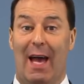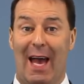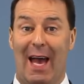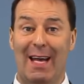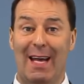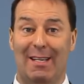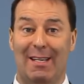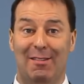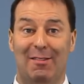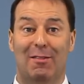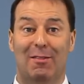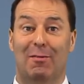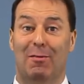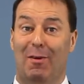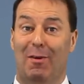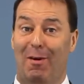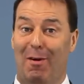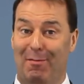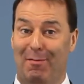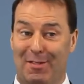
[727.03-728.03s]
And
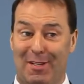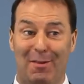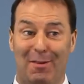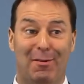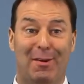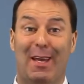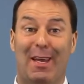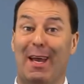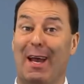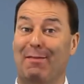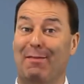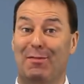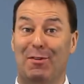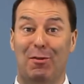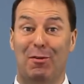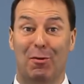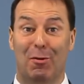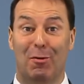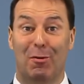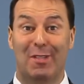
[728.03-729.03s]
obviously looking after
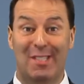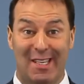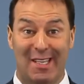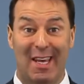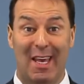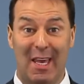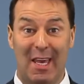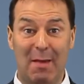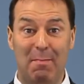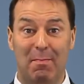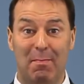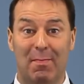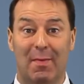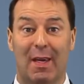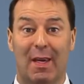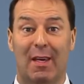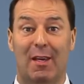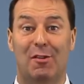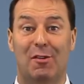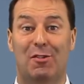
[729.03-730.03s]
your team,
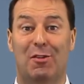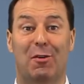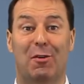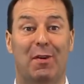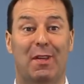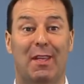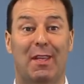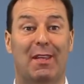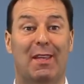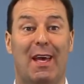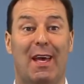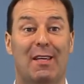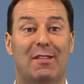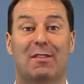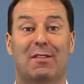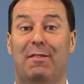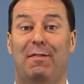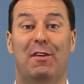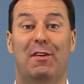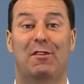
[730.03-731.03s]
ensuring that they're
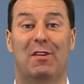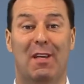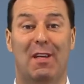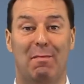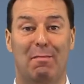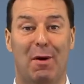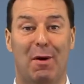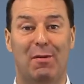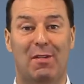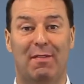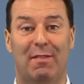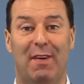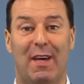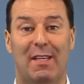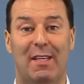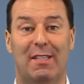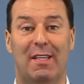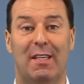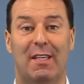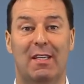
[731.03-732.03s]
sufficiently
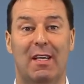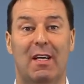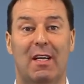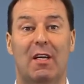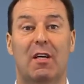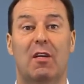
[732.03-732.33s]
motivated